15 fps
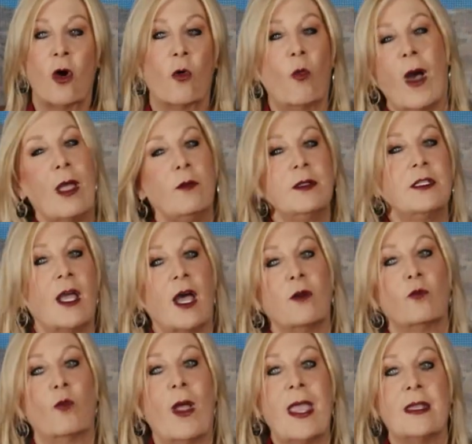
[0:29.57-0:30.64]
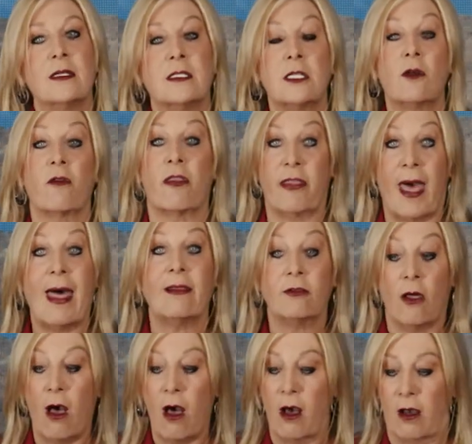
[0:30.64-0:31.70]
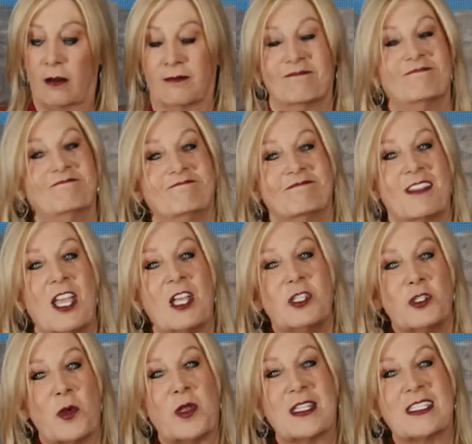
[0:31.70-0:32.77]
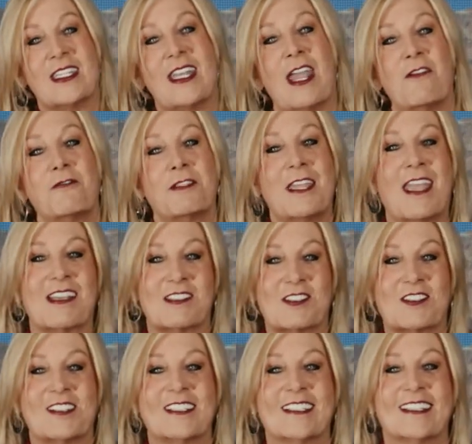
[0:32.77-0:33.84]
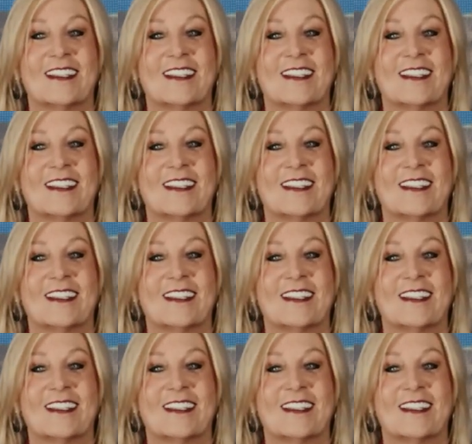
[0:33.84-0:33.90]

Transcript: Why would God wait until that long? Join us today for the answer.